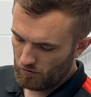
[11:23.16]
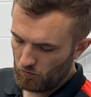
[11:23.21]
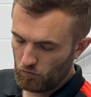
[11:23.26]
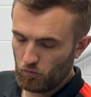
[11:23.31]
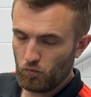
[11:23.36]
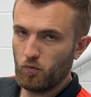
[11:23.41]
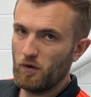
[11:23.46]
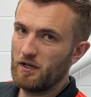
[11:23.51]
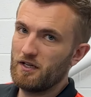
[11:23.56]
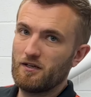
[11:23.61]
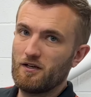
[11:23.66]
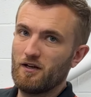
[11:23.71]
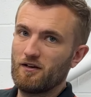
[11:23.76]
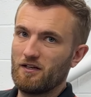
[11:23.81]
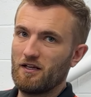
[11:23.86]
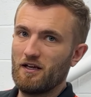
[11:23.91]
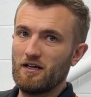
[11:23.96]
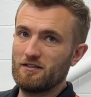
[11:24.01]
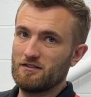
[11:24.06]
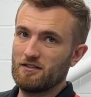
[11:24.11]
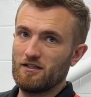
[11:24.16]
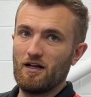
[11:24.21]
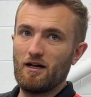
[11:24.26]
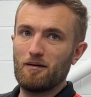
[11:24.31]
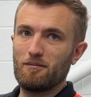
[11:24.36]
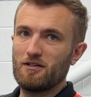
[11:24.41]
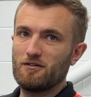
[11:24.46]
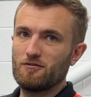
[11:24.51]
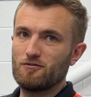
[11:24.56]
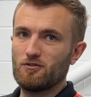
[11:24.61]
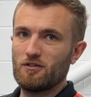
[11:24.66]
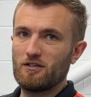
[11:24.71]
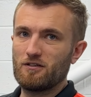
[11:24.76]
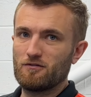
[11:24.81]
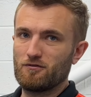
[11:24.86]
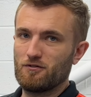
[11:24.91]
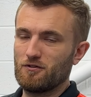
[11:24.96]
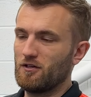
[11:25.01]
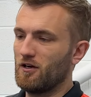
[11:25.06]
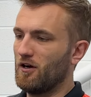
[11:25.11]
We don't get into the habit of drilling
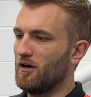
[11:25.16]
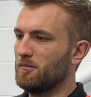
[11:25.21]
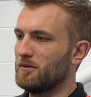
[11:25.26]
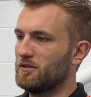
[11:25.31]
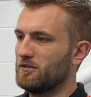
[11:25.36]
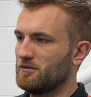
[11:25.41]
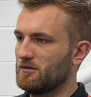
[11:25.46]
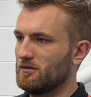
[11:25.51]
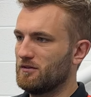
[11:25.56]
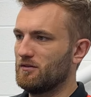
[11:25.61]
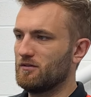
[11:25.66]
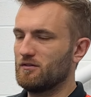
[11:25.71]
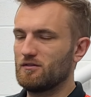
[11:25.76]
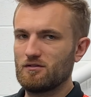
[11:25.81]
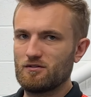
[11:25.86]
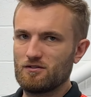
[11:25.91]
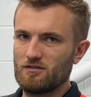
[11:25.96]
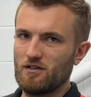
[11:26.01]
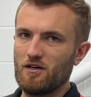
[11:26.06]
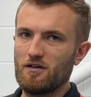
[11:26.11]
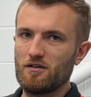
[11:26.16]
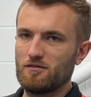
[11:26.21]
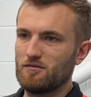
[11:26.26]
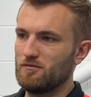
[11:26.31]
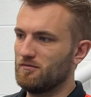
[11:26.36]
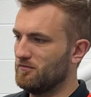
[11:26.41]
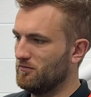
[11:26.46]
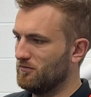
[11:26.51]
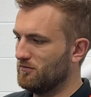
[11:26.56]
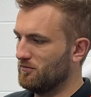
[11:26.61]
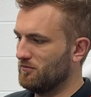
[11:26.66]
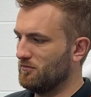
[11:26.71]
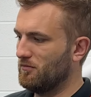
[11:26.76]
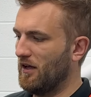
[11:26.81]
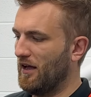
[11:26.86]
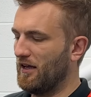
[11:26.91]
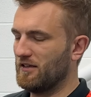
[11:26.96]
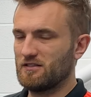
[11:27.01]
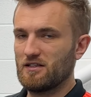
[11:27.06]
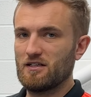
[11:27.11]
through carbon, so
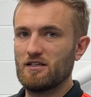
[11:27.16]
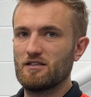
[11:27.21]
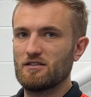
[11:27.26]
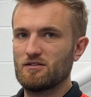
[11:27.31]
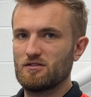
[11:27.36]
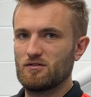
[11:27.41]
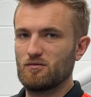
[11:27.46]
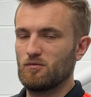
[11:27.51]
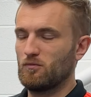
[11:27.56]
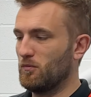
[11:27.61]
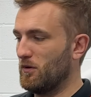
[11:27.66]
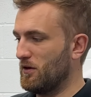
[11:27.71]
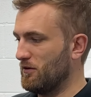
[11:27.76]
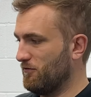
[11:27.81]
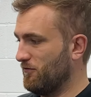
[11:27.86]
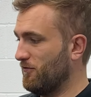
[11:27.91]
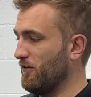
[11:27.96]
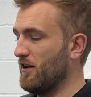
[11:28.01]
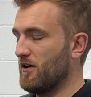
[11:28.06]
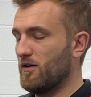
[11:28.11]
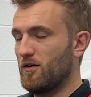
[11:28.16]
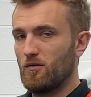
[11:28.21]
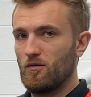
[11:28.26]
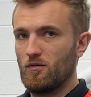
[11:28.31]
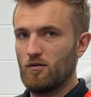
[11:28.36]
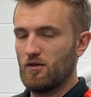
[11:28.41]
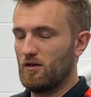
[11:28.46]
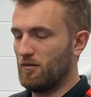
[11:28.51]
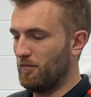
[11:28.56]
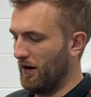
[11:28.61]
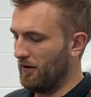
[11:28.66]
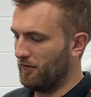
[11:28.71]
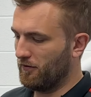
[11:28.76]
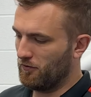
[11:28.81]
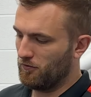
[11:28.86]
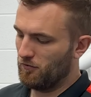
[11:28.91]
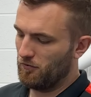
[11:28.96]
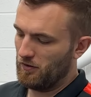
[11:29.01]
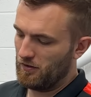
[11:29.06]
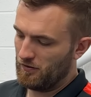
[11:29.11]
as it is, we fit the amount
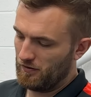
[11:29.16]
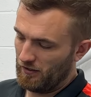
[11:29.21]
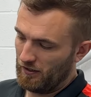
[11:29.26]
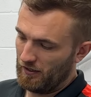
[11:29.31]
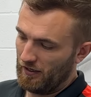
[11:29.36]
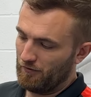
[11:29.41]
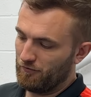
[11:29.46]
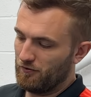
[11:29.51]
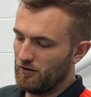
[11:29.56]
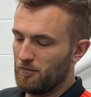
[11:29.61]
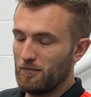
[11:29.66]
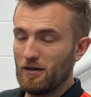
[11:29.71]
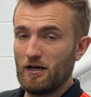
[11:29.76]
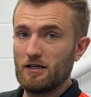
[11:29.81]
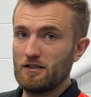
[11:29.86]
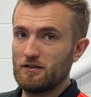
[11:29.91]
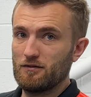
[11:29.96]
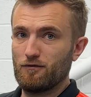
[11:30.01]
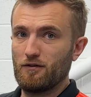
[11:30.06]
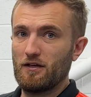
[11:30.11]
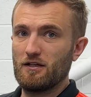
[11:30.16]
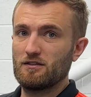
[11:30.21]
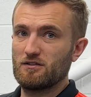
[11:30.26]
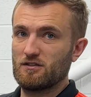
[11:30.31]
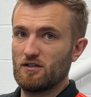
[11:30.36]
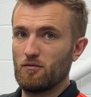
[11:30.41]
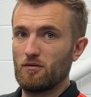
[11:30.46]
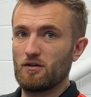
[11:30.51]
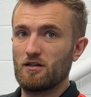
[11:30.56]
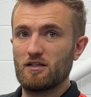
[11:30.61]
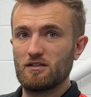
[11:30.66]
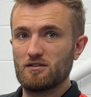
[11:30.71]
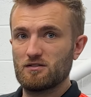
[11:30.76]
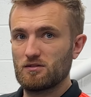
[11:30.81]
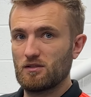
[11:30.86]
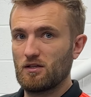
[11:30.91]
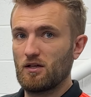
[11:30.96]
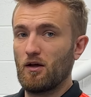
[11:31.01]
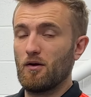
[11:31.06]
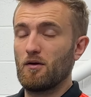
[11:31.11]
that we have the ability to fit. So with
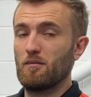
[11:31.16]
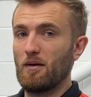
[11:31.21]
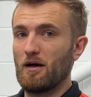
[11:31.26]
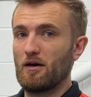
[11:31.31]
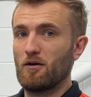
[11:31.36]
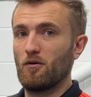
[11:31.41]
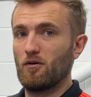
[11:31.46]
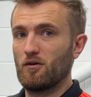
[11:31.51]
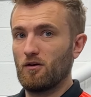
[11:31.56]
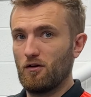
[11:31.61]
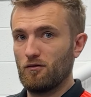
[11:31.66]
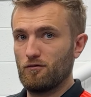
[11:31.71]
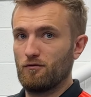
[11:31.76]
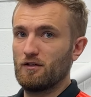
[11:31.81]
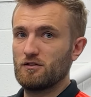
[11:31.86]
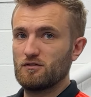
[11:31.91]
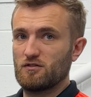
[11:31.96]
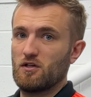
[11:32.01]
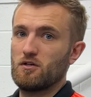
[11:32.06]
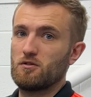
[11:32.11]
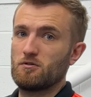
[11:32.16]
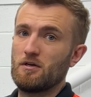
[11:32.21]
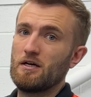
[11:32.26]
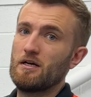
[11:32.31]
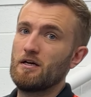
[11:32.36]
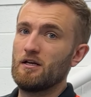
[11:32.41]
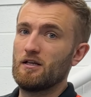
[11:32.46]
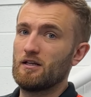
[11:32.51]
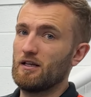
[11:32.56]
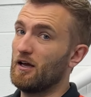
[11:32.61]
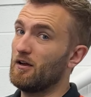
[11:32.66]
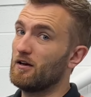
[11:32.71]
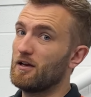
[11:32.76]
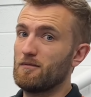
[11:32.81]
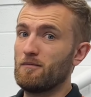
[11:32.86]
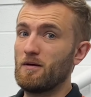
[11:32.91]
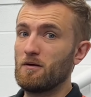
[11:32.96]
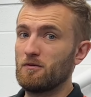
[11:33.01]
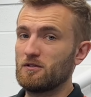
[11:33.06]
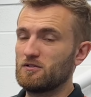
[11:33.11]
this going back on, I'll fit 2. That'll
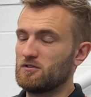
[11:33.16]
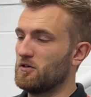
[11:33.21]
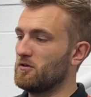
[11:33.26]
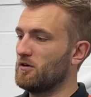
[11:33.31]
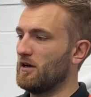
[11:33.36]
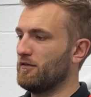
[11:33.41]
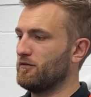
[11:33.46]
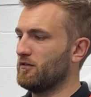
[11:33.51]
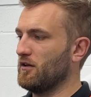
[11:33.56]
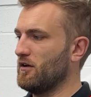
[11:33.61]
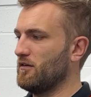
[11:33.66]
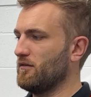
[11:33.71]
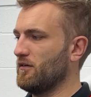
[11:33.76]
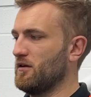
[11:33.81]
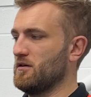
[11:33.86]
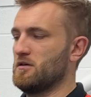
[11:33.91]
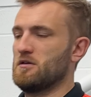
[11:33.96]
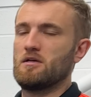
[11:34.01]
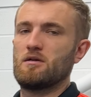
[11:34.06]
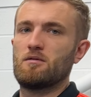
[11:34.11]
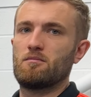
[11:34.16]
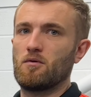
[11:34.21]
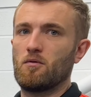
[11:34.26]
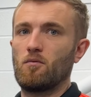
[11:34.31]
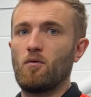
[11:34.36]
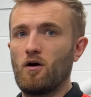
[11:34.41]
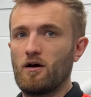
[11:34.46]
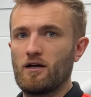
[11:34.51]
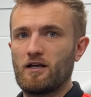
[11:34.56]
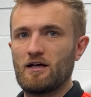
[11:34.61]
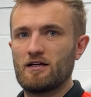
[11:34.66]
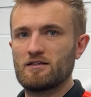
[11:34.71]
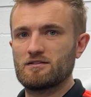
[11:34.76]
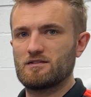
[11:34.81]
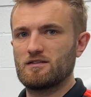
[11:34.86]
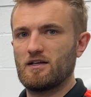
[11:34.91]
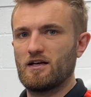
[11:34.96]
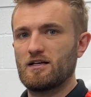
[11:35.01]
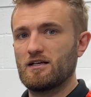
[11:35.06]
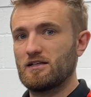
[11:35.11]
leave me with 2 left over, but what I can
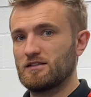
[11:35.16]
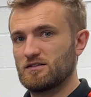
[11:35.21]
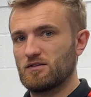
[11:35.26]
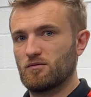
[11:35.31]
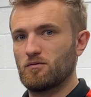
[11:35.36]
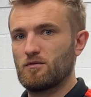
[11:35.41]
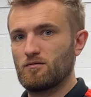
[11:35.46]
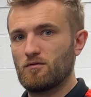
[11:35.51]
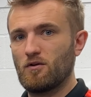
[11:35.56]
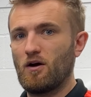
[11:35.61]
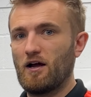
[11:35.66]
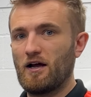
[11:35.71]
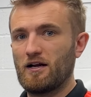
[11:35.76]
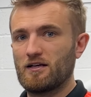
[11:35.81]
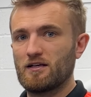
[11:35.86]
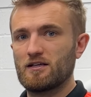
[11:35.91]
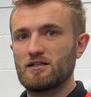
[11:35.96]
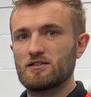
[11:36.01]
say is that we've not had an